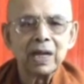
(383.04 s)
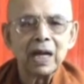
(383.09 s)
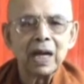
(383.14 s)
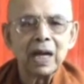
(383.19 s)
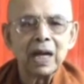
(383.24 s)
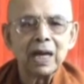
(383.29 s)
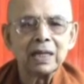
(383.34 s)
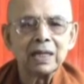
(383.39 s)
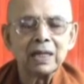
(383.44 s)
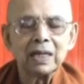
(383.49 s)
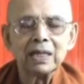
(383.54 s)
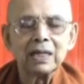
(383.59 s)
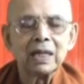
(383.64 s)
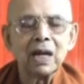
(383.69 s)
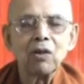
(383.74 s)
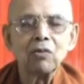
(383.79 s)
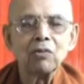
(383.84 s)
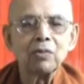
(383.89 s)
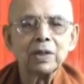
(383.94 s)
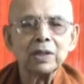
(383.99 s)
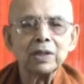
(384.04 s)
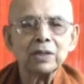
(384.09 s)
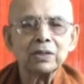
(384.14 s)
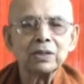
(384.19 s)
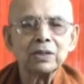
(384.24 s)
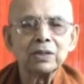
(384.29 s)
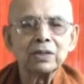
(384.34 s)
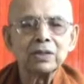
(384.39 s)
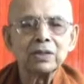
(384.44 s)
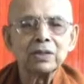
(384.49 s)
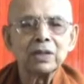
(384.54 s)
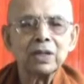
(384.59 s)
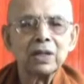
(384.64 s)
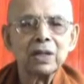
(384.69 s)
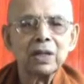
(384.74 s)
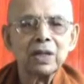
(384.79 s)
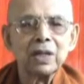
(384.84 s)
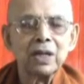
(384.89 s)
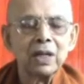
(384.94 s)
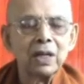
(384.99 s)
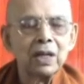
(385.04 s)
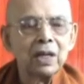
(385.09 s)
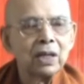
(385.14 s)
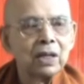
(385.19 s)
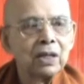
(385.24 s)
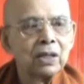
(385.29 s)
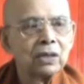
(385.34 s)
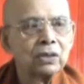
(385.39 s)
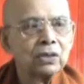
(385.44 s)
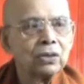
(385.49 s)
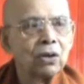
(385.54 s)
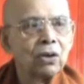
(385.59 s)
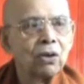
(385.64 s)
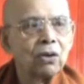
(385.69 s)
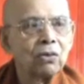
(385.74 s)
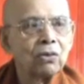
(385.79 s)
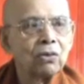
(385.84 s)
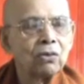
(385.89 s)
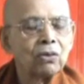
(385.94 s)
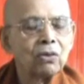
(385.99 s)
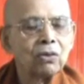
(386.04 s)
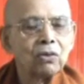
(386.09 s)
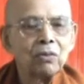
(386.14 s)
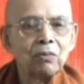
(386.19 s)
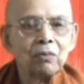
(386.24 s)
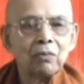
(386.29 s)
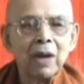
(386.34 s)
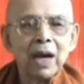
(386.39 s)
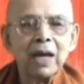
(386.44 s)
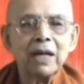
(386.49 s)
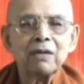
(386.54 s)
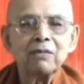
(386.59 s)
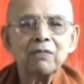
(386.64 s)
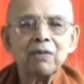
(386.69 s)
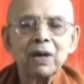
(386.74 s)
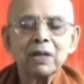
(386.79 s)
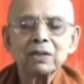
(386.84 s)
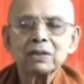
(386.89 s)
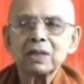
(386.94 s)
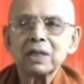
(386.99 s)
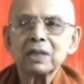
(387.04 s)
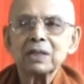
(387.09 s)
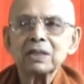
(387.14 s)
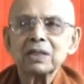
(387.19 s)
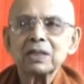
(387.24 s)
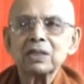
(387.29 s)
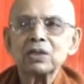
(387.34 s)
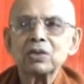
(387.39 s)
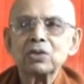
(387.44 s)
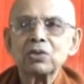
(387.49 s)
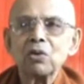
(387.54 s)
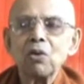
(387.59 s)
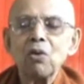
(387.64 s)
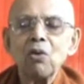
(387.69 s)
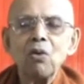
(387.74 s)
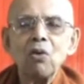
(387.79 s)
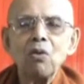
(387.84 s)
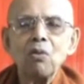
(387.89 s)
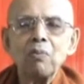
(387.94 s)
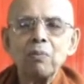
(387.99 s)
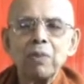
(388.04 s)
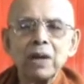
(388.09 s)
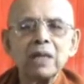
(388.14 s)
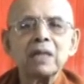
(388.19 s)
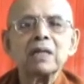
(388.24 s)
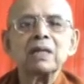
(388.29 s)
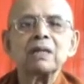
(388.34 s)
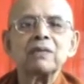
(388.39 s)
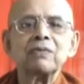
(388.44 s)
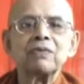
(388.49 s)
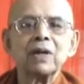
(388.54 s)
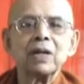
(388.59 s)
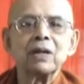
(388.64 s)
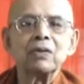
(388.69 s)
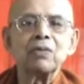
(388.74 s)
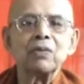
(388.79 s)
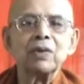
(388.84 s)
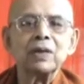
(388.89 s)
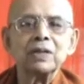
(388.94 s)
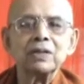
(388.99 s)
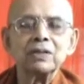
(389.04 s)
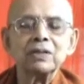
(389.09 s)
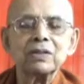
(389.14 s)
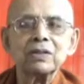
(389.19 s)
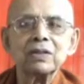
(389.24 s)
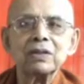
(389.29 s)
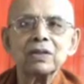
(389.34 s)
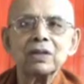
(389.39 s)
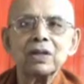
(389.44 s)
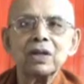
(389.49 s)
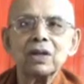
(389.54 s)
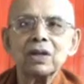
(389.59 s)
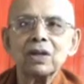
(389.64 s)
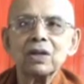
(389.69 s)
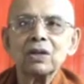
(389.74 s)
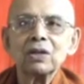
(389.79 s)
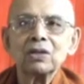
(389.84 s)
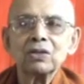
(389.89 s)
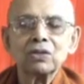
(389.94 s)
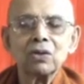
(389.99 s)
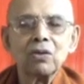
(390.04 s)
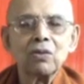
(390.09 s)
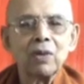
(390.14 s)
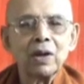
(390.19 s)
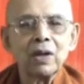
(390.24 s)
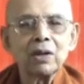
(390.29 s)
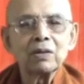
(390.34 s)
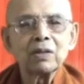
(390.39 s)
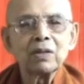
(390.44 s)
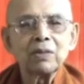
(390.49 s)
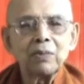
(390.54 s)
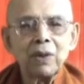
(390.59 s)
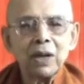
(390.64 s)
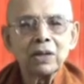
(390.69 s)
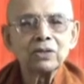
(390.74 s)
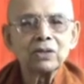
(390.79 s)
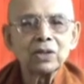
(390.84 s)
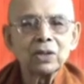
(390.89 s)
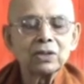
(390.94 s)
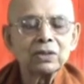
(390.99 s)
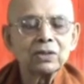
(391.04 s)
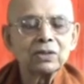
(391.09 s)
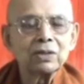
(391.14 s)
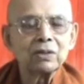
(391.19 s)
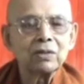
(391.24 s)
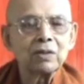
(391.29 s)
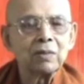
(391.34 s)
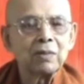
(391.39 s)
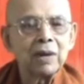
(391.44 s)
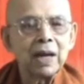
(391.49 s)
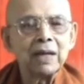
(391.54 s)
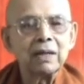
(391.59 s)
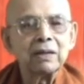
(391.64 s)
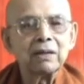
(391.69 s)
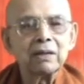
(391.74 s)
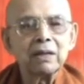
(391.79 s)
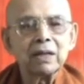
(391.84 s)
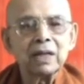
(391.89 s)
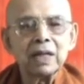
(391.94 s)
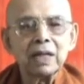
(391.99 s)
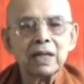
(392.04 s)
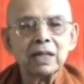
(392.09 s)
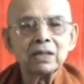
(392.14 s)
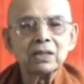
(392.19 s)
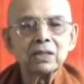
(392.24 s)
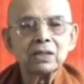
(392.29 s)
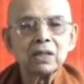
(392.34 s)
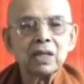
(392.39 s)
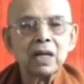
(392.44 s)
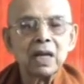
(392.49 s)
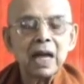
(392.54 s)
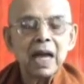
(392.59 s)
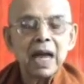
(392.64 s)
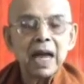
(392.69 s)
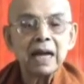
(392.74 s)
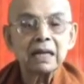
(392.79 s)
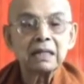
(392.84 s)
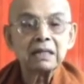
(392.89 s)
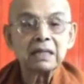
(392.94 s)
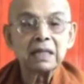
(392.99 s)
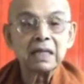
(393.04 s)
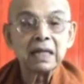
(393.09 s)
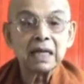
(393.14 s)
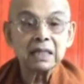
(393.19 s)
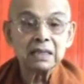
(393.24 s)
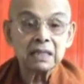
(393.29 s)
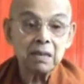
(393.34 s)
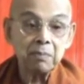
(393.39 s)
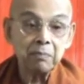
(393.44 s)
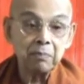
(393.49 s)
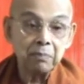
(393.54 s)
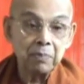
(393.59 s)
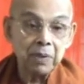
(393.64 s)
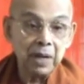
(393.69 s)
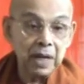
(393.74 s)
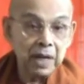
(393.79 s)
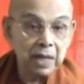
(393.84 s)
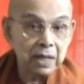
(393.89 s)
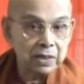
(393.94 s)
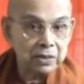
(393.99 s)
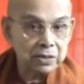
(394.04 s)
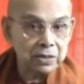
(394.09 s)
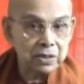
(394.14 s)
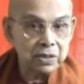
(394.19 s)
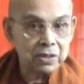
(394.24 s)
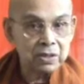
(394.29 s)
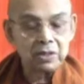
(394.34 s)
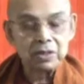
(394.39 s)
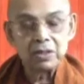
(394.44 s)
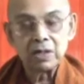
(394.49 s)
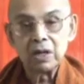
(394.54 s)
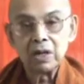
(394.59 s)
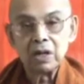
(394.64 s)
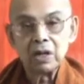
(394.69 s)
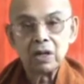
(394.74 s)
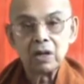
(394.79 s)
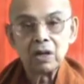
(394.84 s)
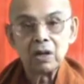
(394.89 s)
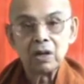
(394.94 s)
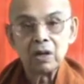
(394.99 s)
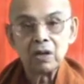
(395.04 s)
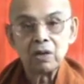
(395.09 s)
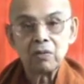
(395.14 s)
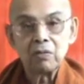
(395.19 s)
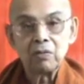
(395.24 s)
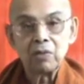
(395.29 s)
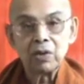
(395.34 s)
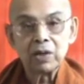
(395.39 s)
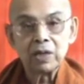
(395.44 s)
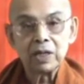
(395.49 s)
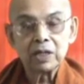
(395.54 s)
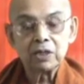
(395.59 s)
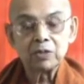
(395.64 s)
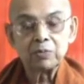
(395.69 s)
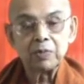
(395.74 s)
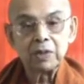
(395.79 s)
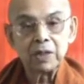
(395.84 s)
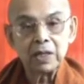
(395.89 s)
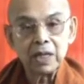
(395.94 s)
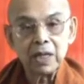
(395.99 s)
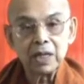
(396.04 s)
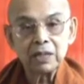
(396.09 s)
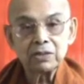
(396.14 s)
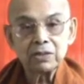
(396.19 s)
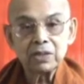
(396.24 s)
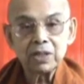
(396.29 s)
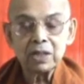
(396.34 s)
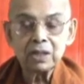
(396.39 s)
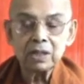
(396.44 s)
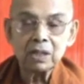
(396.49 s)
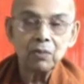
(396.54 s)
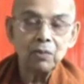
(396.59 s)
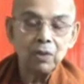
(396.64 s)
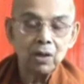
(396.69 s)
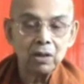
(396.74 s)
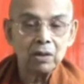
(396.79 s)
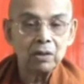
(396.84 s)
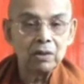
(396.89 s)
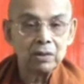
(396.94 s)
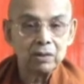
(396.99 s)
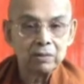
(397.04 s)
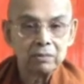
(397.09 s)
and endowments. So mind functions in so many different ways. So one of the functions of the mind is acting as a base for experiencing the world,